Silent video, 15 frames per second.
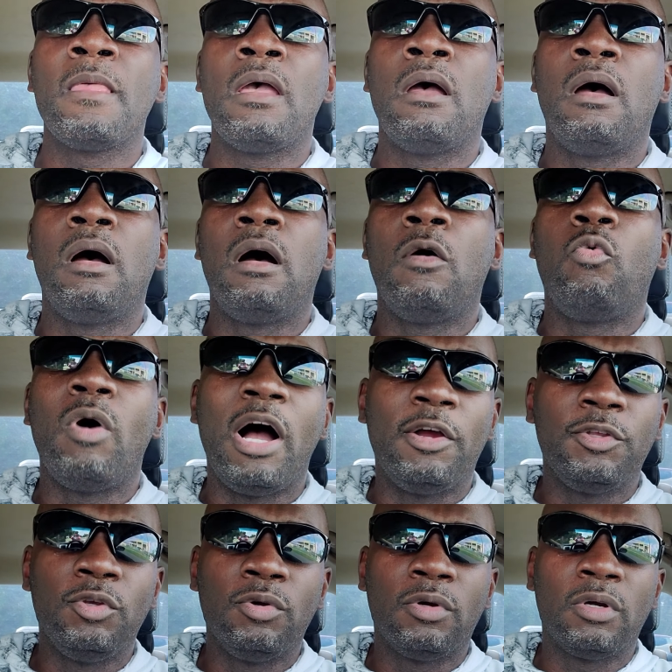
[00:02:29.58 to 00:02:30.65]
while
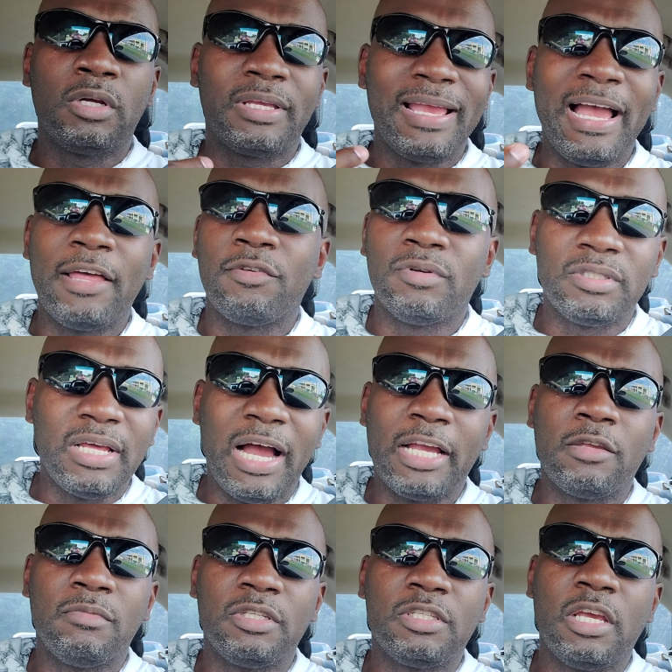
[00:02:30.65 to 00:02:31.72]
you're gathering
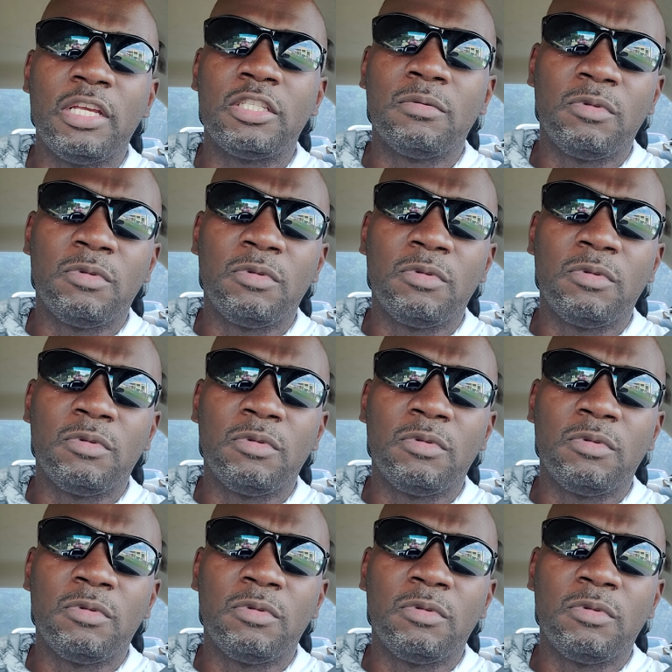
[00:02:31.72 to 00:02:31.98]
documentation.